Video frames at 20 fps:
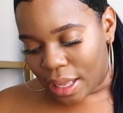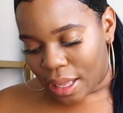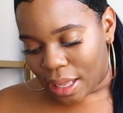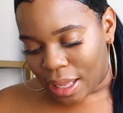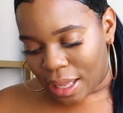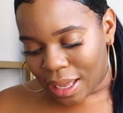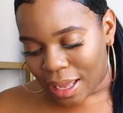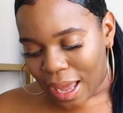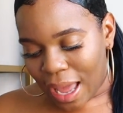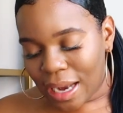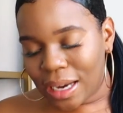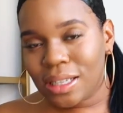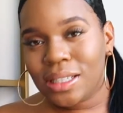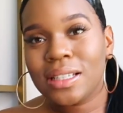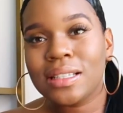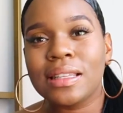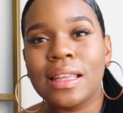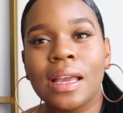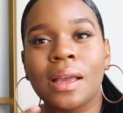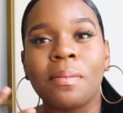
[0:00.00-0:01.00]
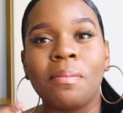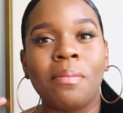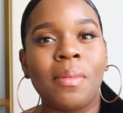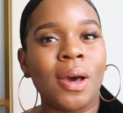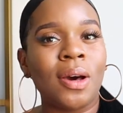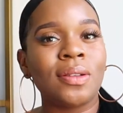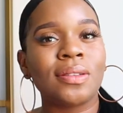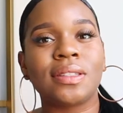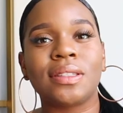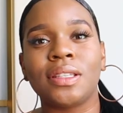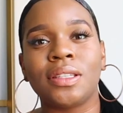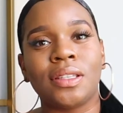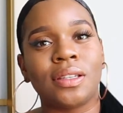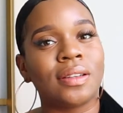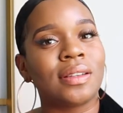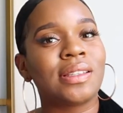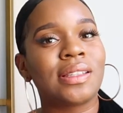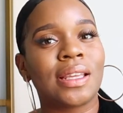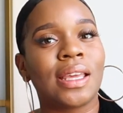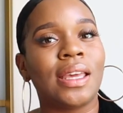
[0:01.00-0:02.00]
it kind of just like melts in
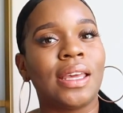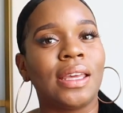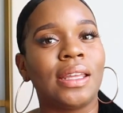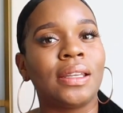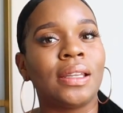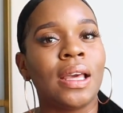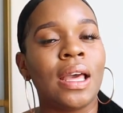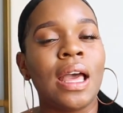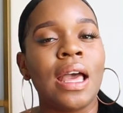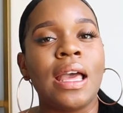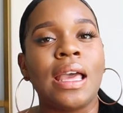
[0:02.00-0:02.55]
your skin.